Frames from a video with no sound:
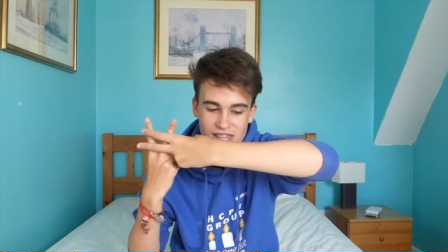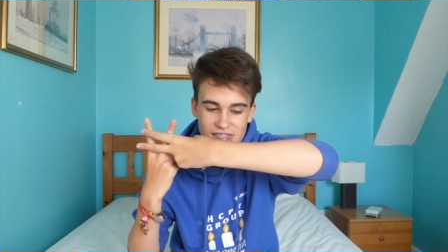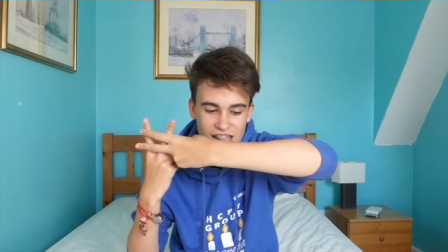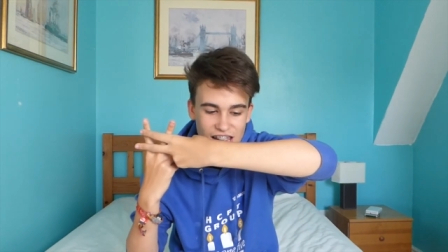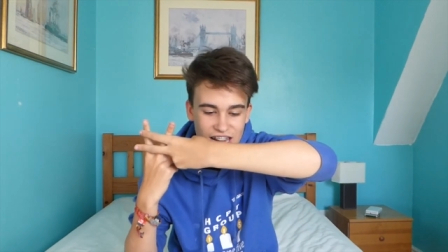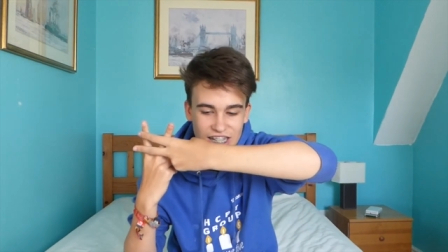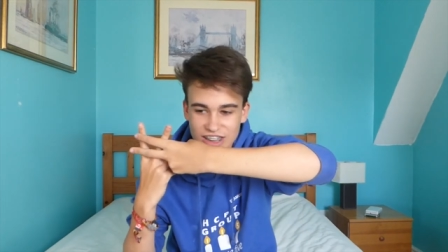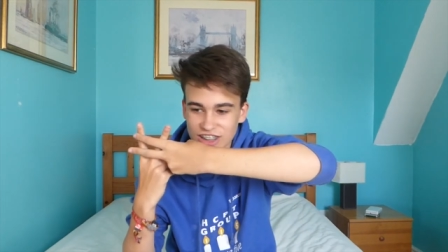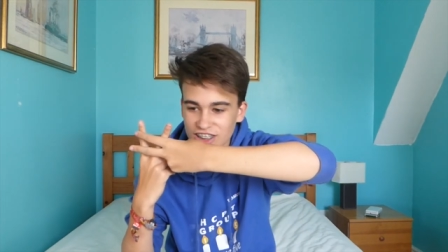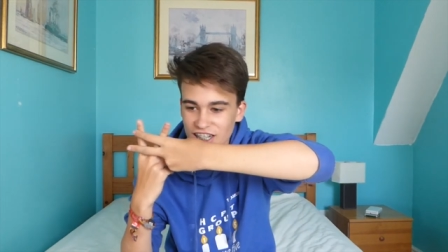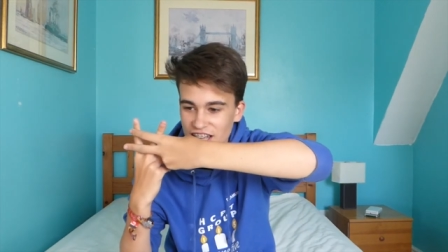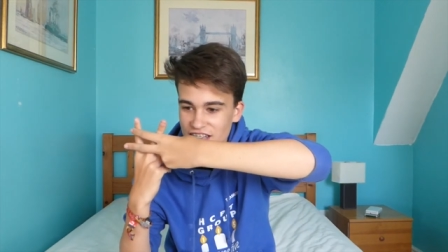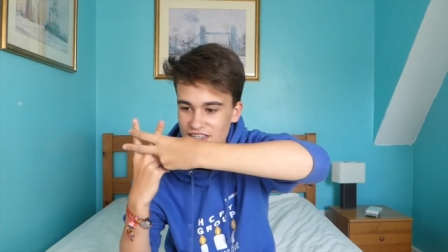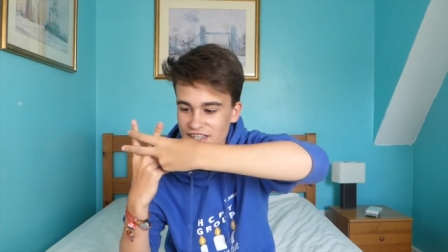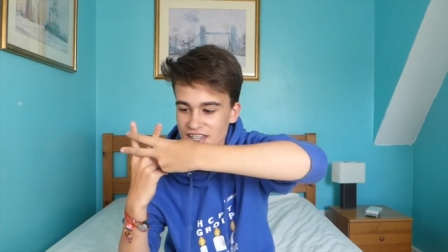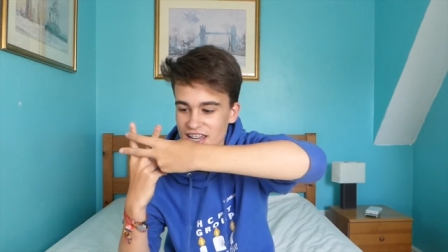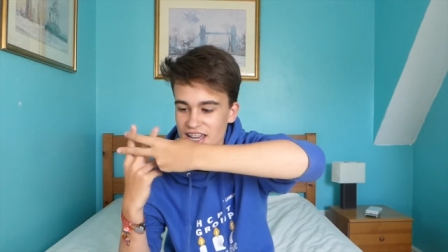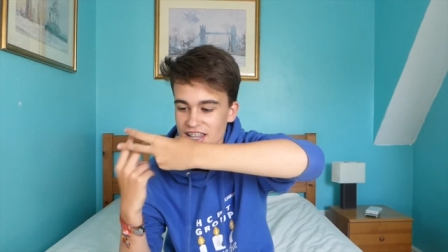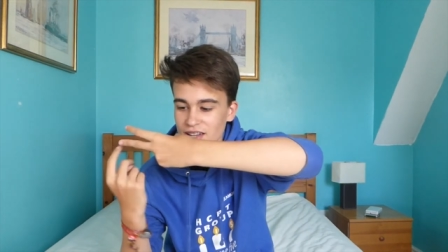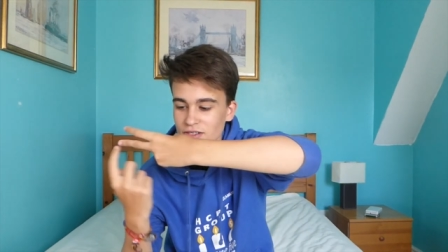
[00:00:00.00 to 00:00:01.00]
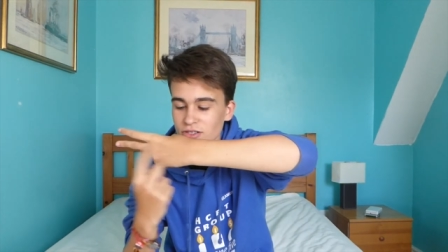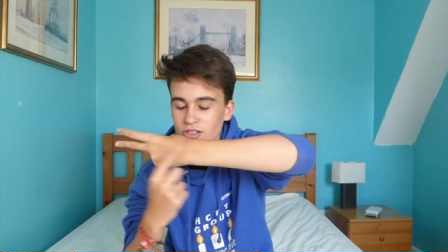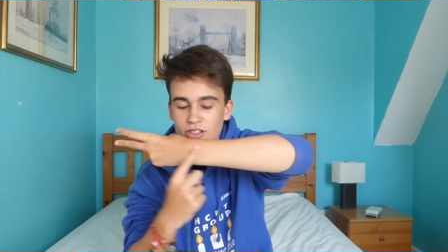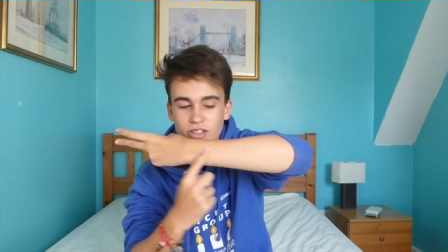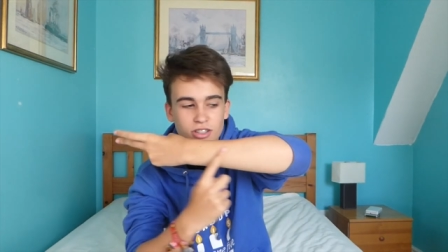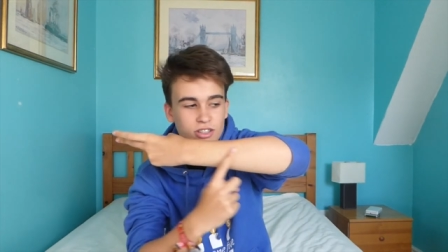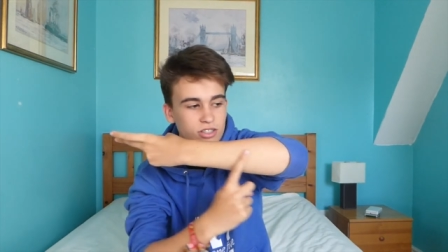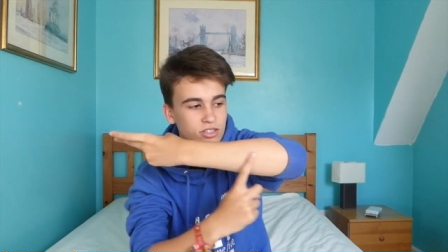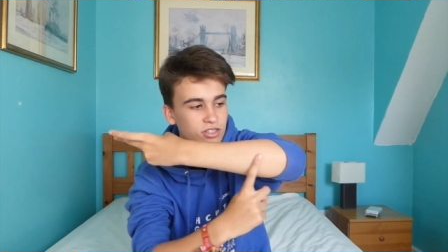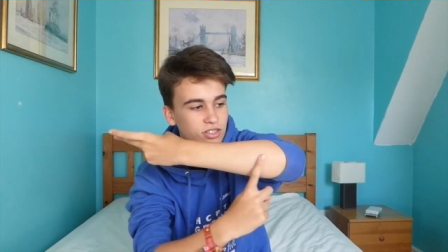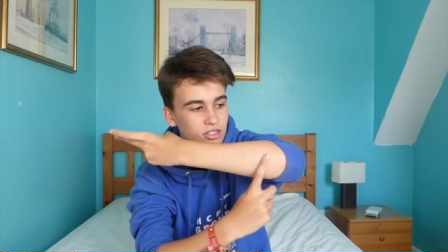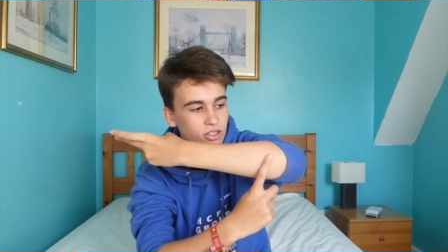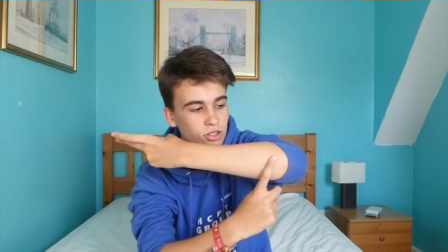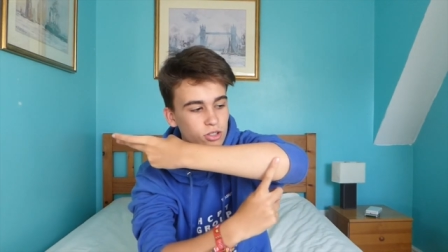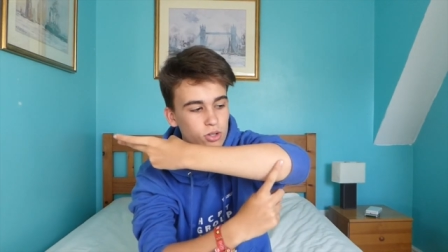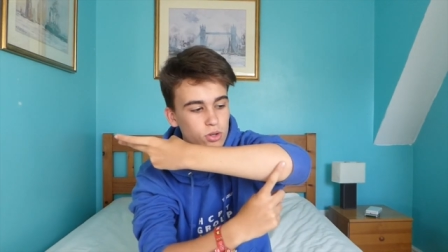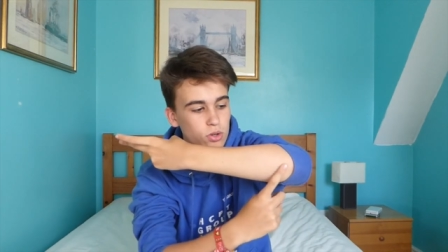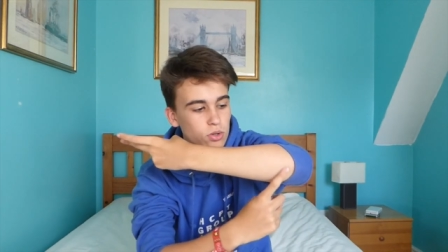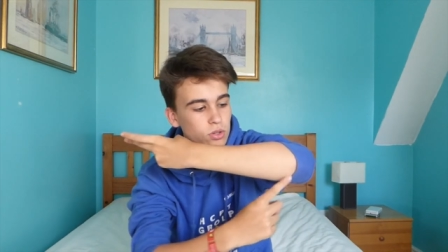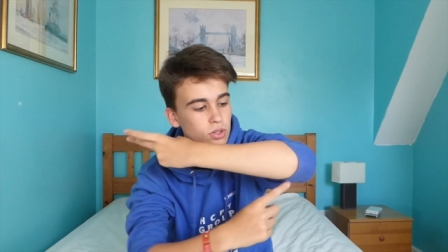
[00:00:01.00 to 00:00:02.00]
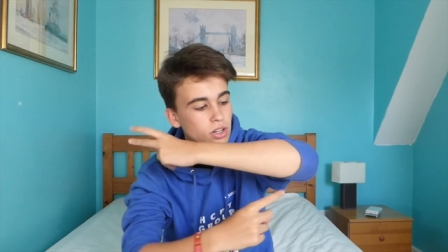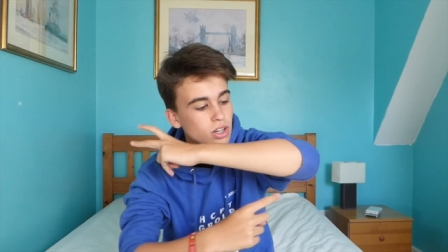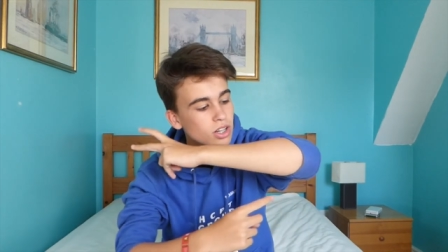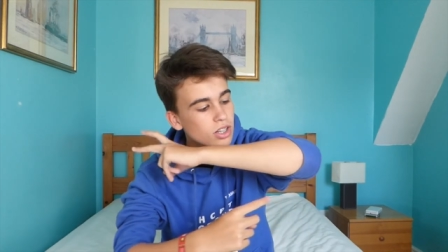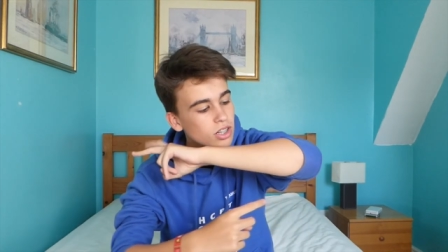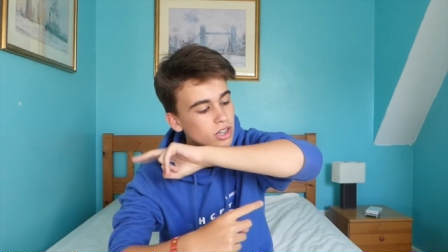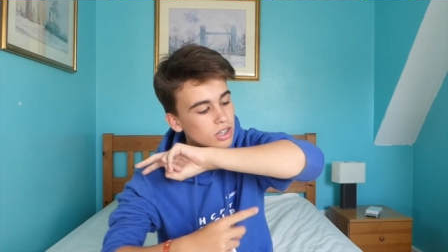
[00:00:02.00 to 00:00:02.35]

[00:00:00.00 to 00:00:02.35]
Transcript: like the hashtag there, that would look so cool.